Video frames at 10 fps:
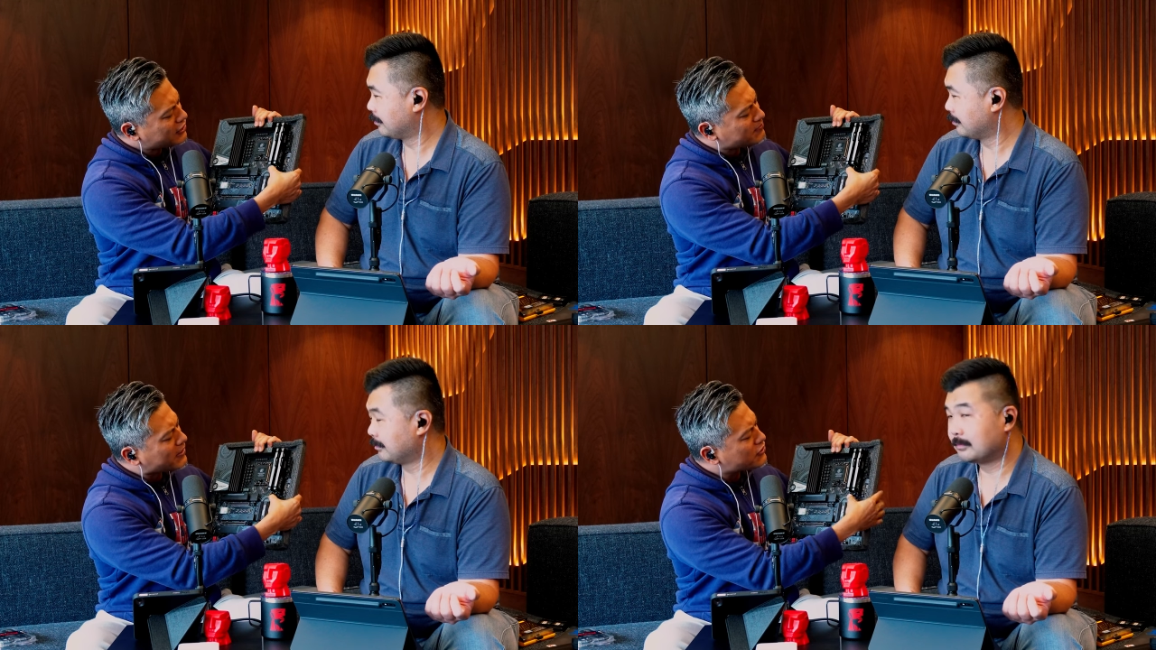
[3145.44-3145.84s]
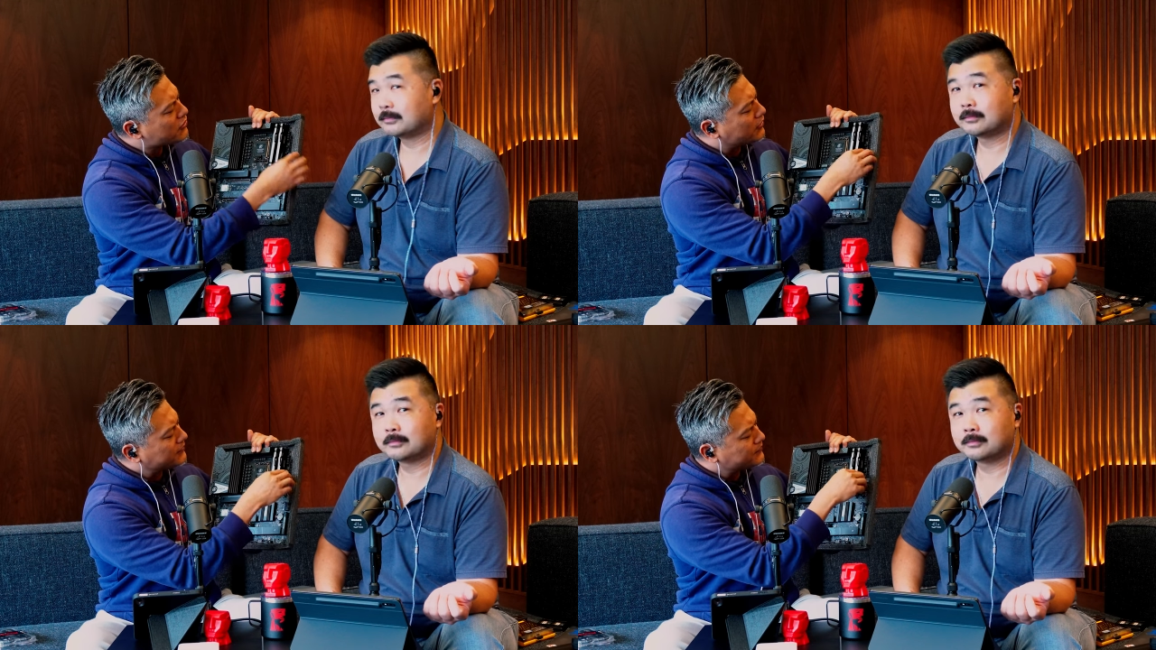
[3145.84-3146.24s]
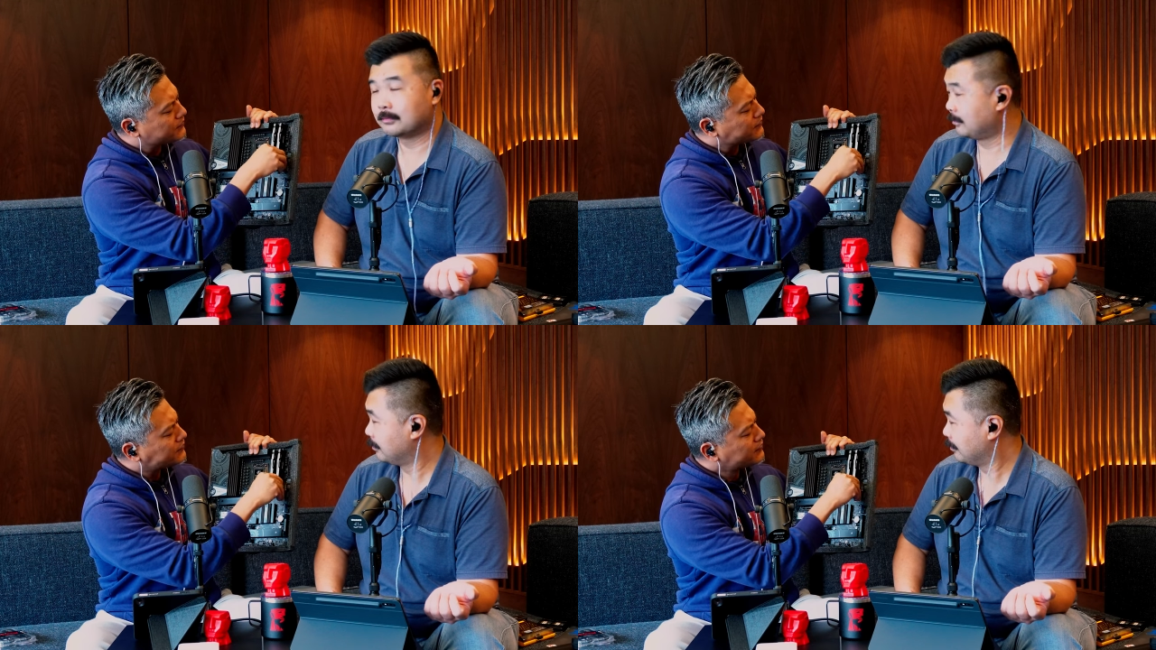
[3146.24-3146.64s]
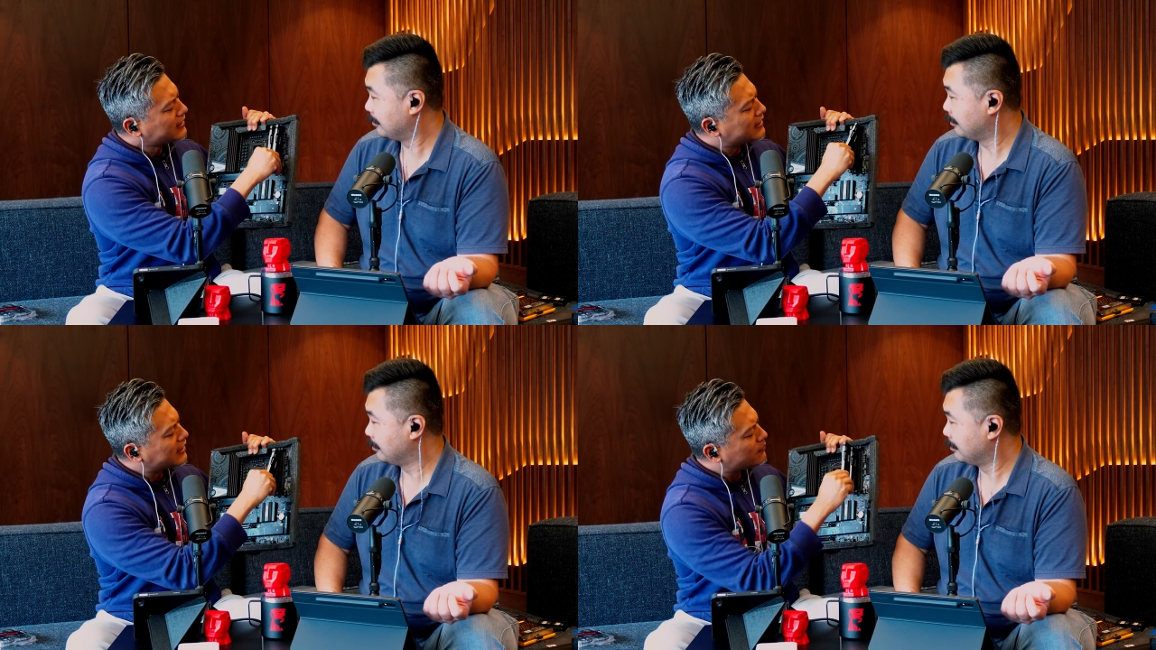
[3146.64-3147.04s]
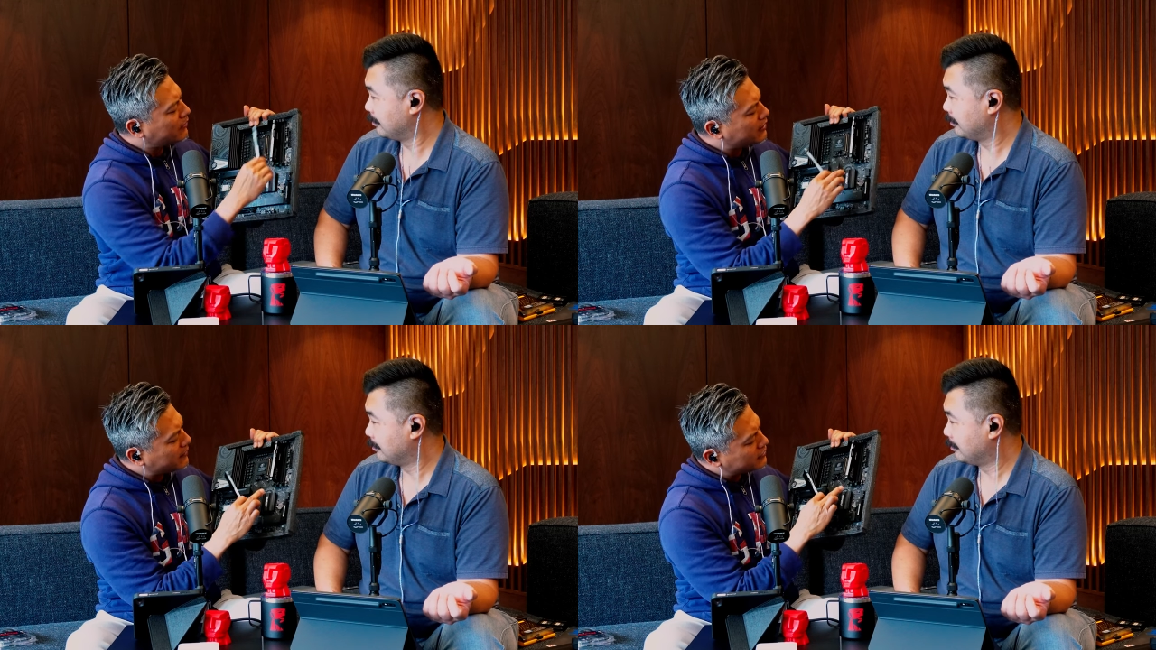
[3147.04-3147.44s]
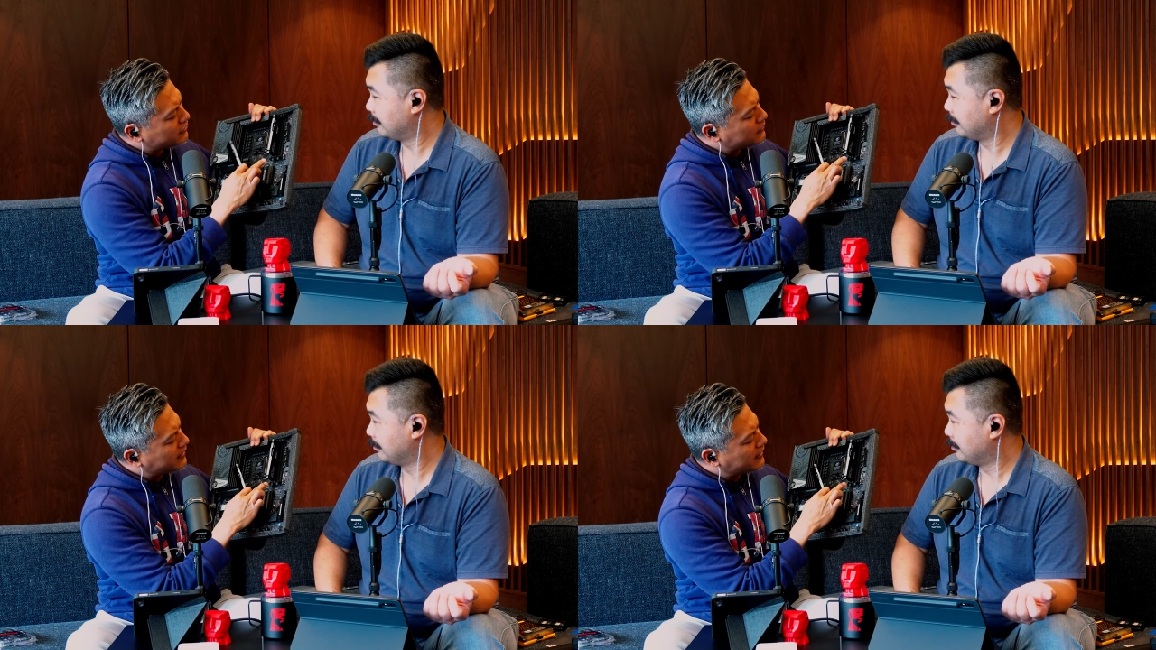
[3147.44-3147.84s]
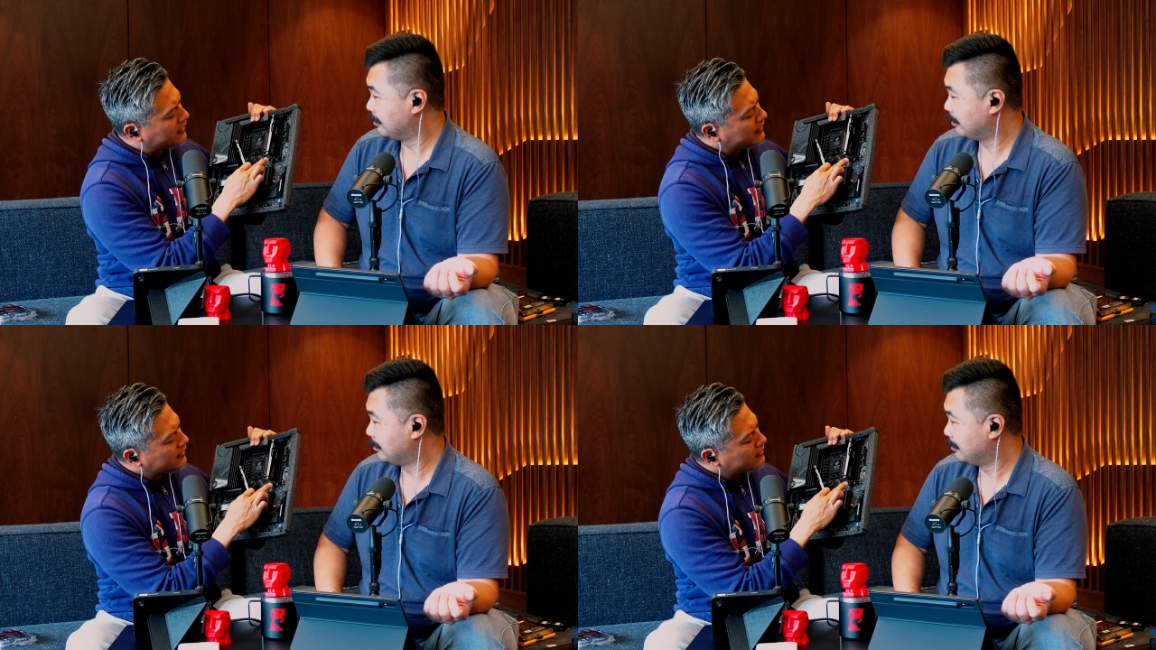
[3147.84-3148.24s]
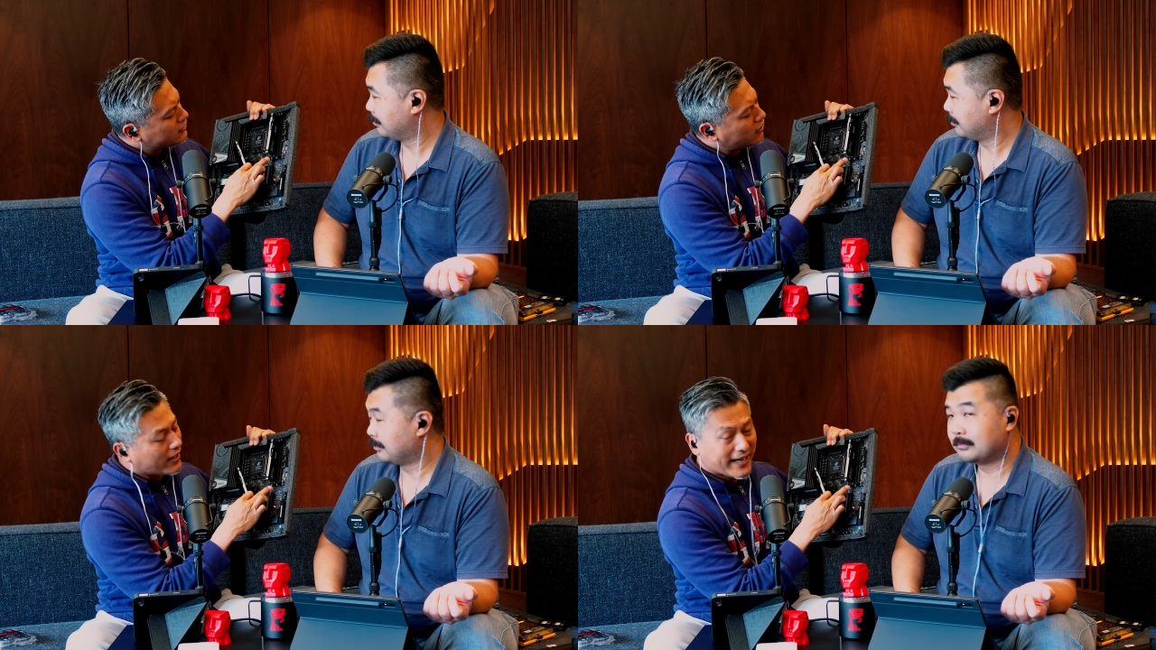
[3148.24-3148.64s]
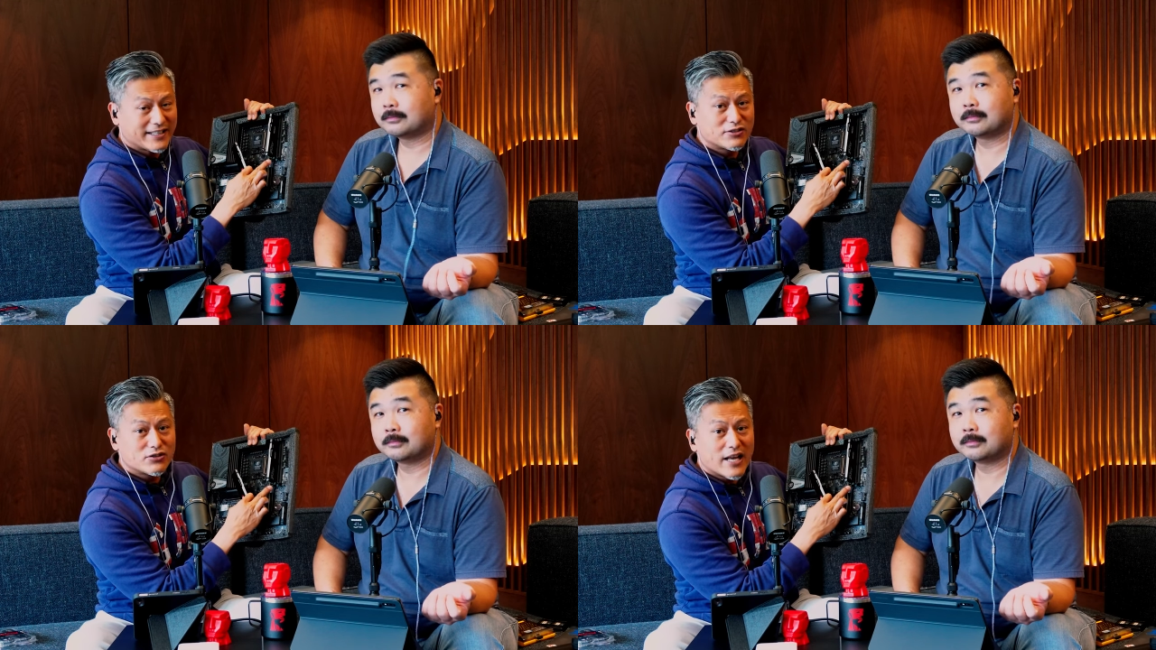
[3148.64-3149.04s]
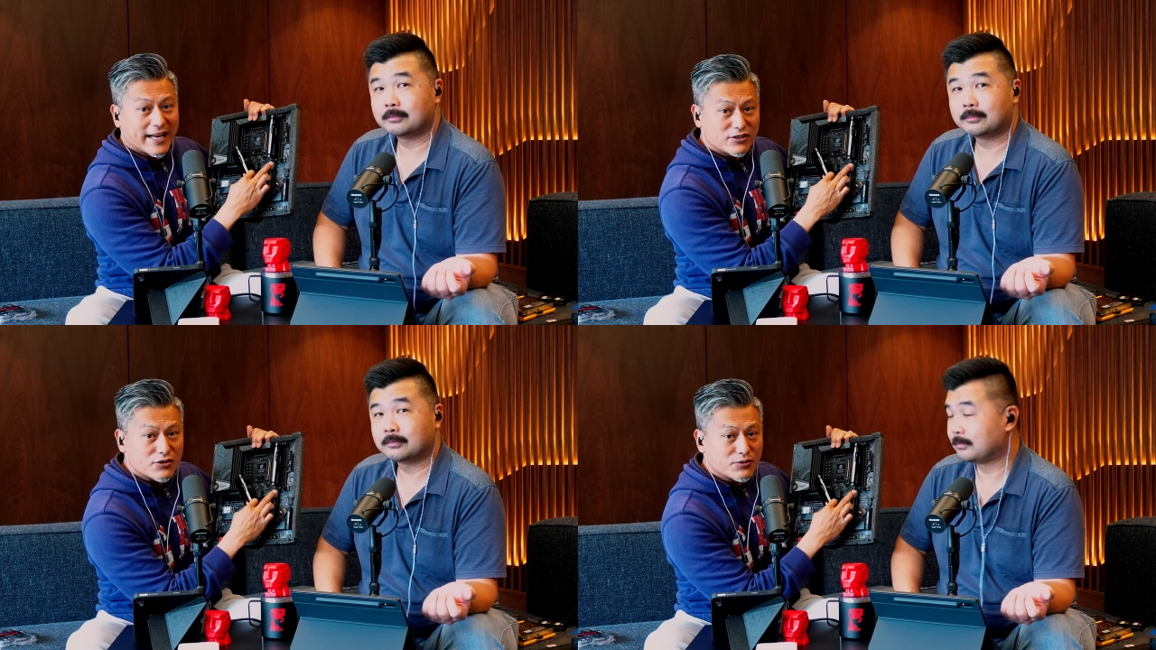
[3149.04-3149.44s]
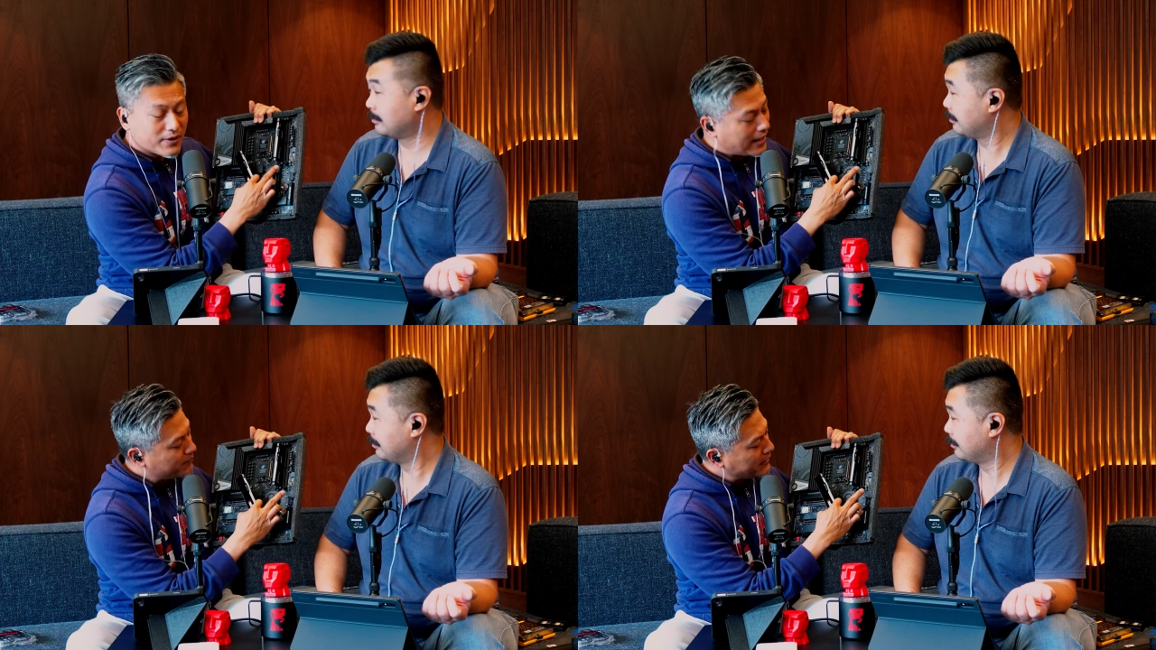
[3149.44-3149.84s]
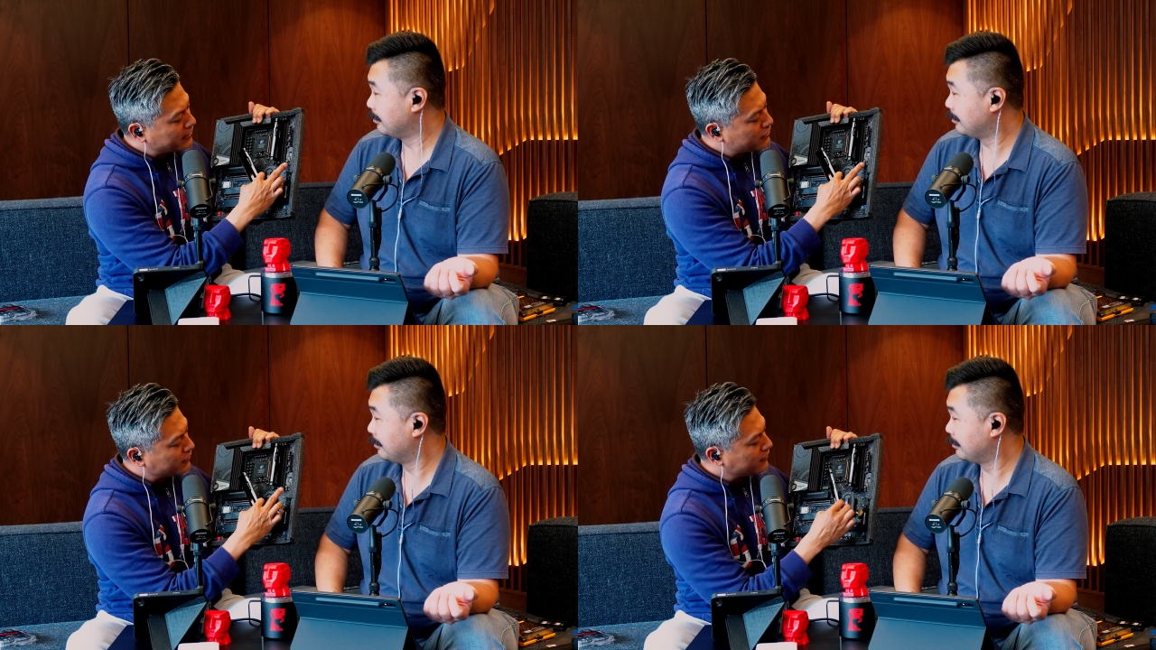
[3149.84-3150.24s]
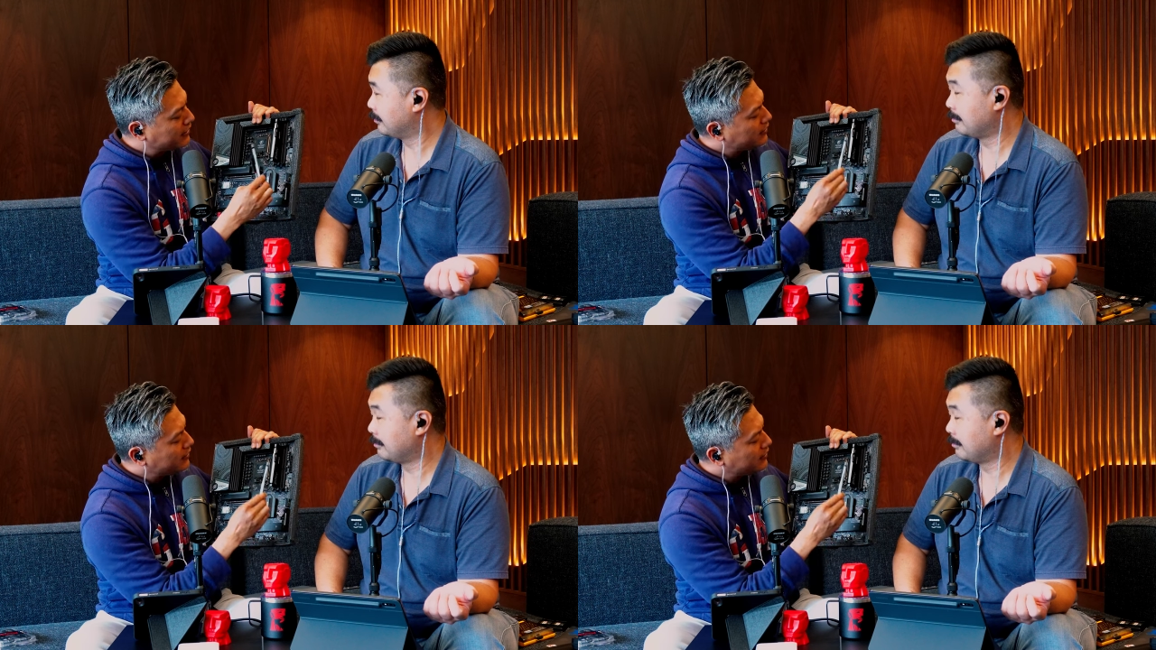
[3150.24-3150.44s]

Speaker 1: Just make sure that you put them into uh, slot A, A2 and B2.